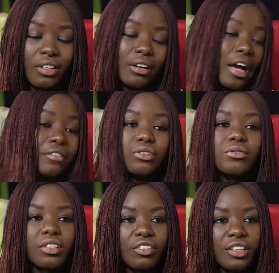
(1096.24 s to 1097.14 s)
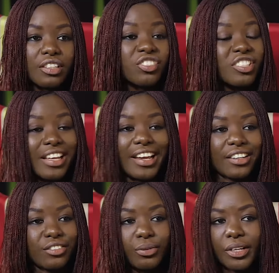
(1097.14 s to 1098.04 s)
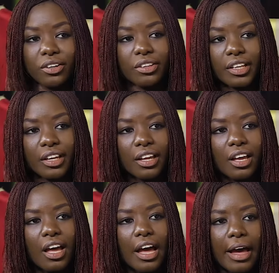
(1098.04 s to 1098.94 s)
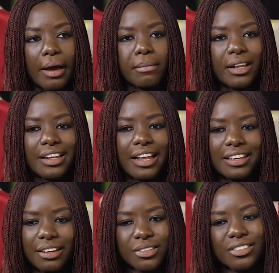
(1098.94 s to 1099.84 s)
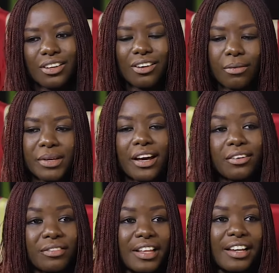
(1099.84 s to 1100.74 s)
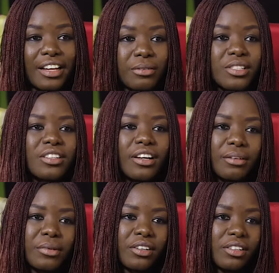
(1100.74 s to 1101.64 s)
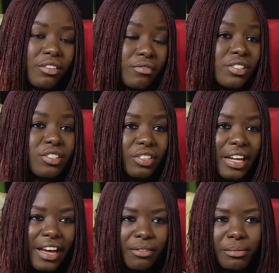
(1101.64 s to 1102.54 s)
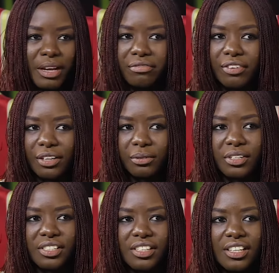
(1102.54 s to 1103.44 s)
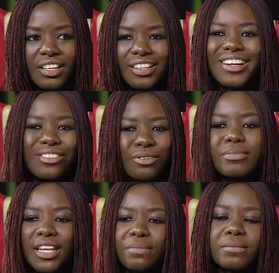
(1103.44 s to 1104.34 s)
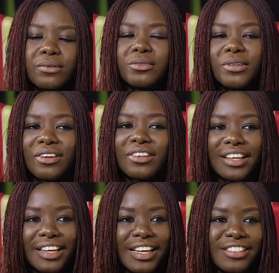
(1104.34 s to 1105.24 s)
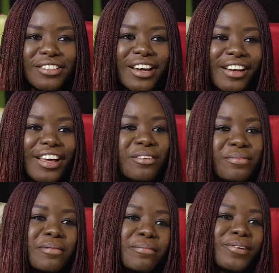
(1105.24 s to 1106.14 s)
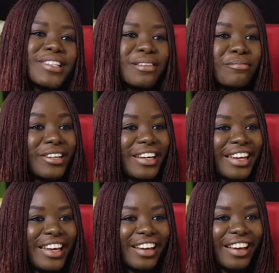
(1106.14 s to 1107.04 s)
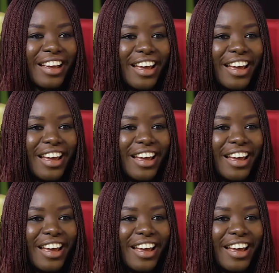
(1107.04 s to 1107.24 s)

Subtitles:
they have no skills, they're just there doing nothing. And it was coming out of that we started, because the conversation I had with my friend was, there's so many people doing nothing in Nigeria, how can you be importing braided hair?